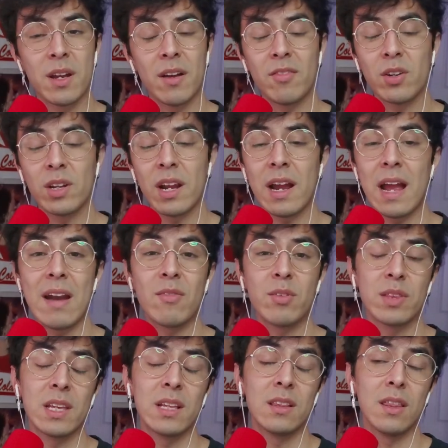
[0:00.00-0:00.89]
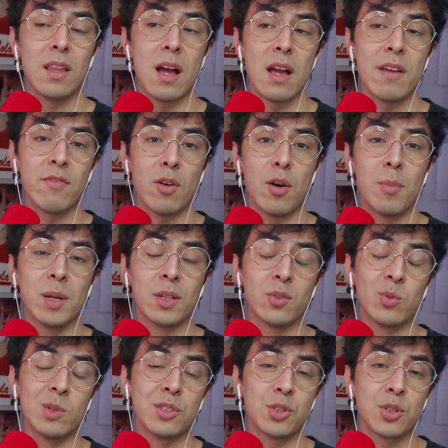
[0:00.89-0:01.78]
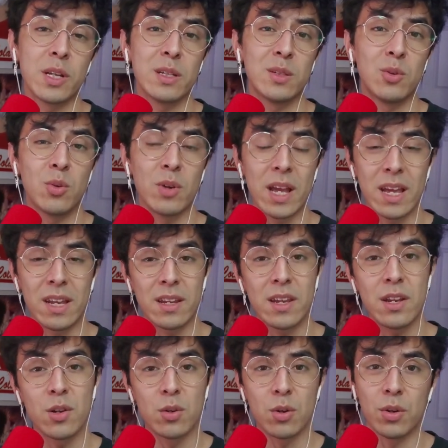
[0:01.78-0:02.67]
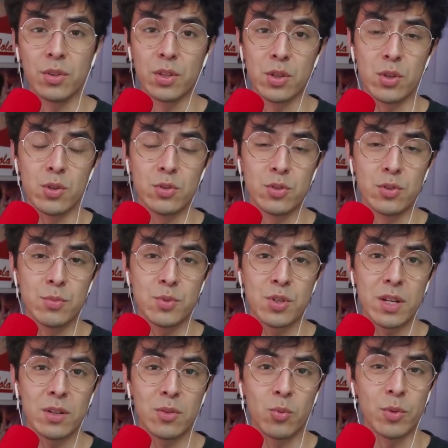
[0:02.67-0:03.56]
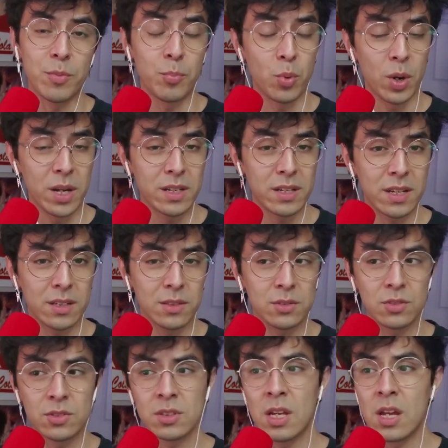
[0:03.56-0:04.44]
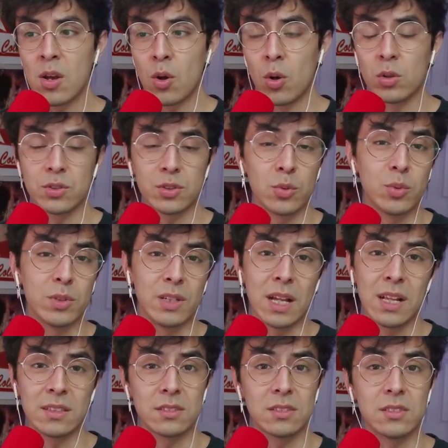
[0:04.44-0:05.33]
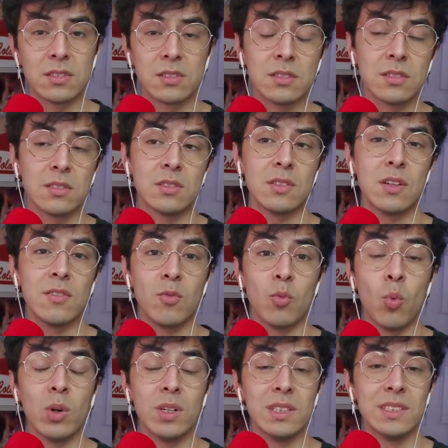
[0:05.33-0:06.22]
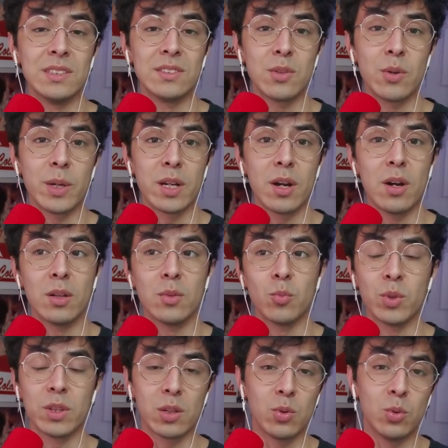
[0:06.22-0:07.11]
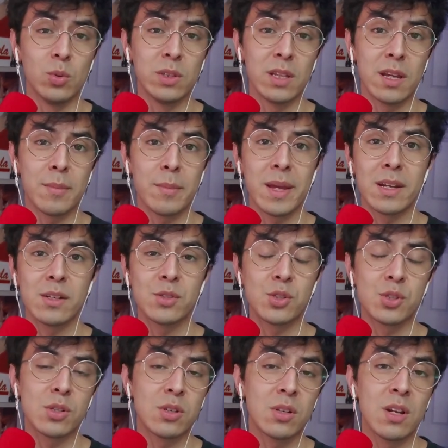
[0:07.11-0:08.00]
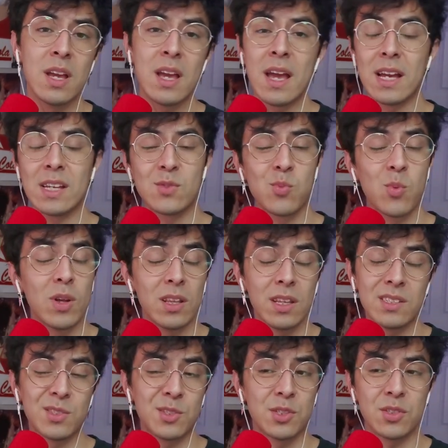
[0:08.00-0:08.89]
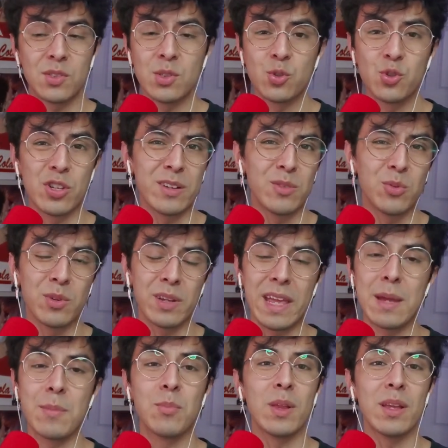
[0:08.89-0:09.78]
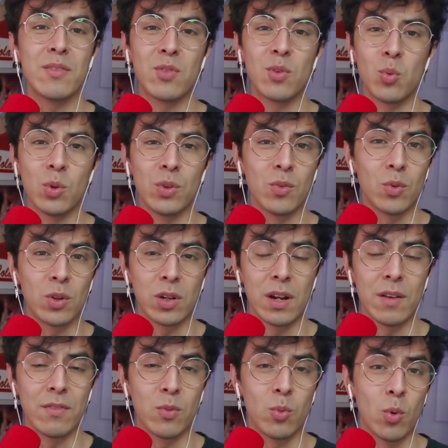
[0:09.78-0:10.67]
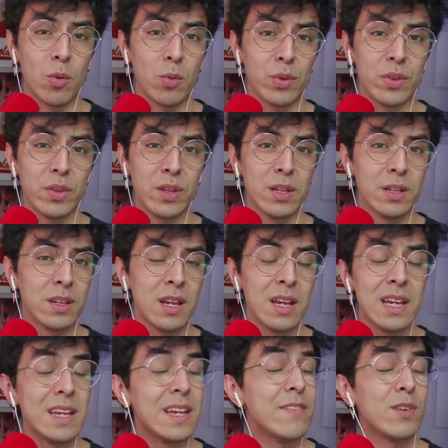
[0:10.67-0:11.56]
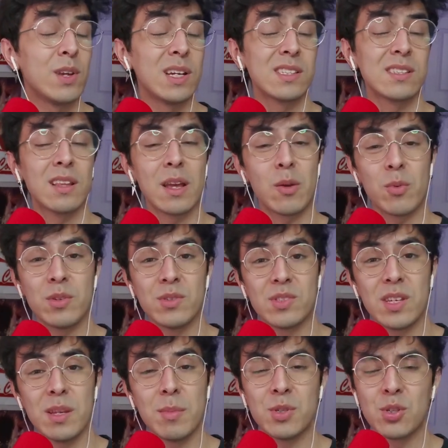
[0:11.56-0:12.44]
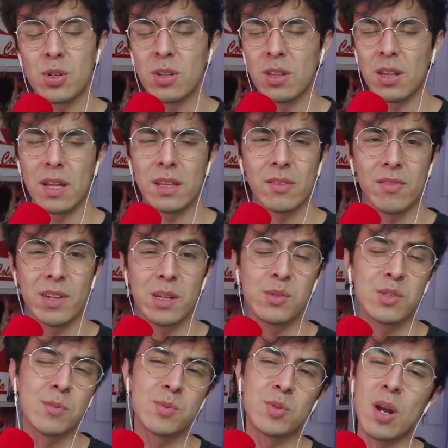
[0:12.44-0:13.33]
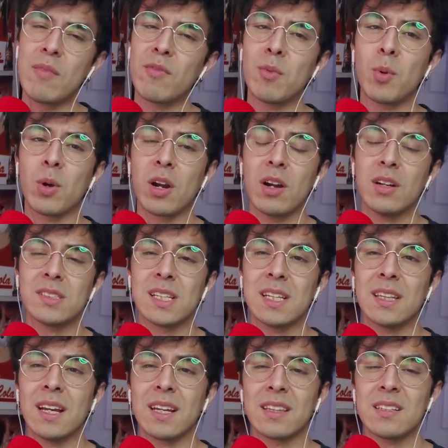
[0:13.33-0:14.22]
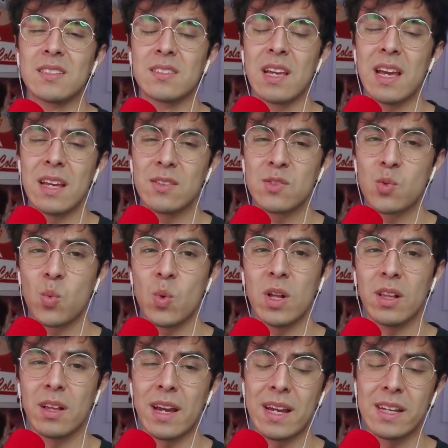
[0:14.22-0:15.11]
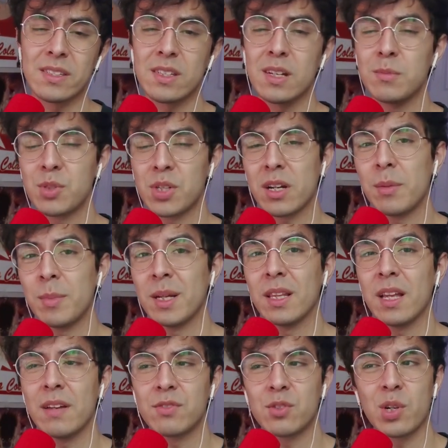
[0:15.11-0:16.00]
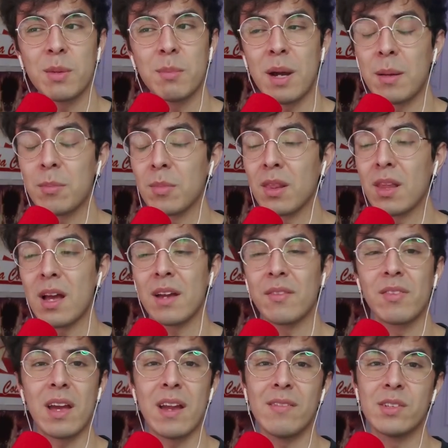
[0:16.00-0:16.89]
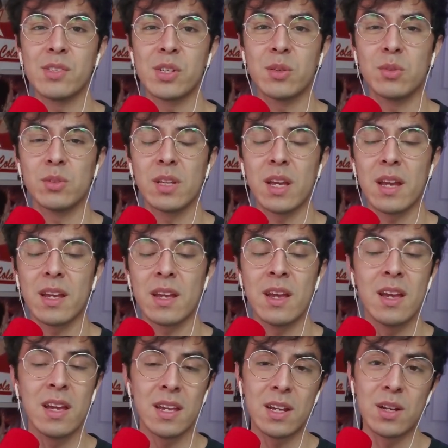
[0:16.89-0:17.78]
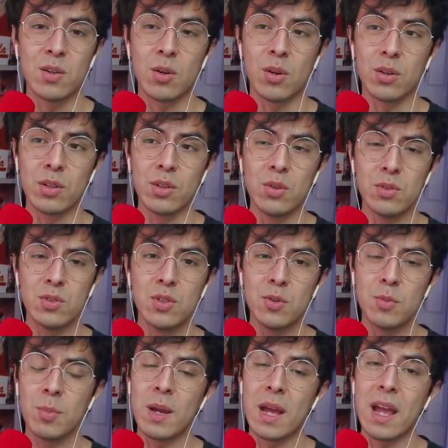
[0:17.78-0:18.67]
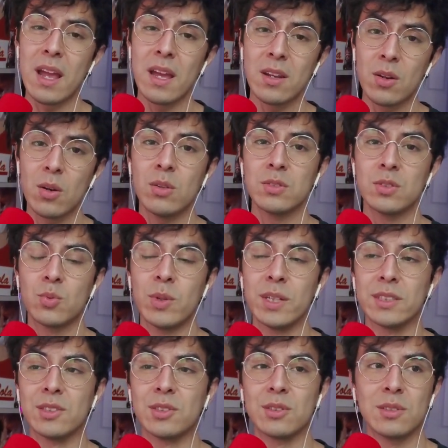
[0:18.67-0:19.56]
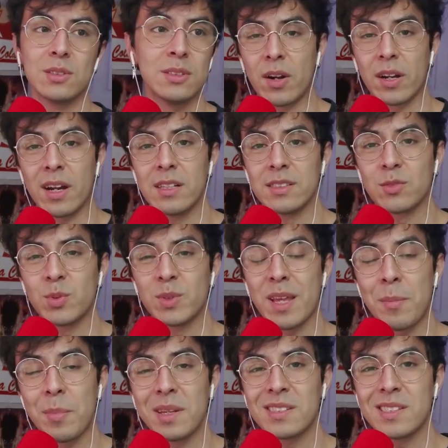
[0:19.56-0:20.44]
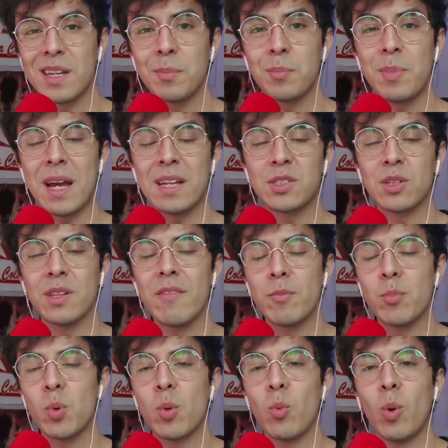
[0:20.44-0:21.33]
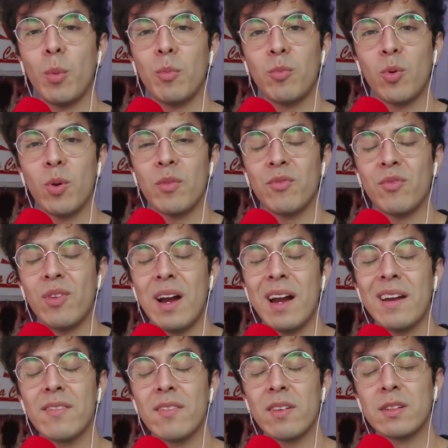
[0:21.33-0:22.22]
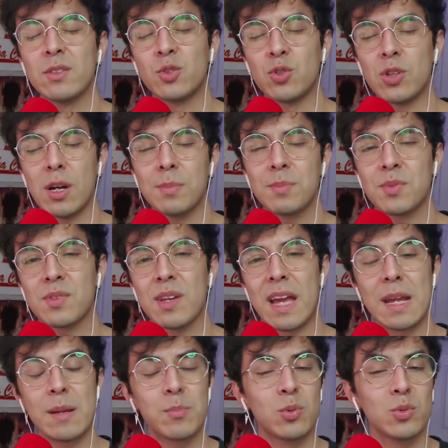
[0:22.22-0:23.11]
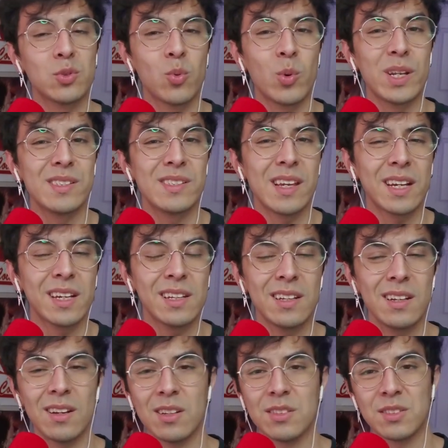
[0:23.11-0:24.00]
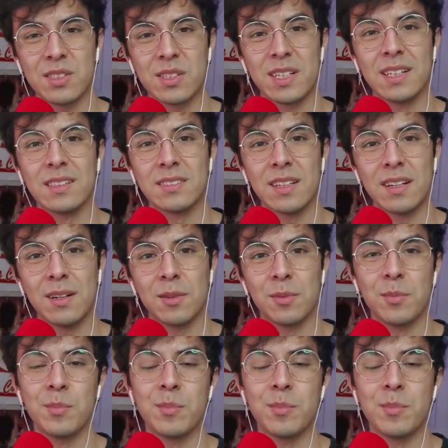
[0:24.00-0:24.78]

be covering everything live on my Twitch channel and here on the YouTube channel with breakdowns, also analyses of what is going on with the cooldown manager, as well as just in general gameplay for World of Warcraft War Within. If you guys like what you see, be sure to like the video, subscribe for more content like this, as well as come check out my live stream. I'm live every single day here on YouTube and on Twitch. Alright guys, with that being said, patch 11.1.5 drops April 22nd. I'll see you guys there.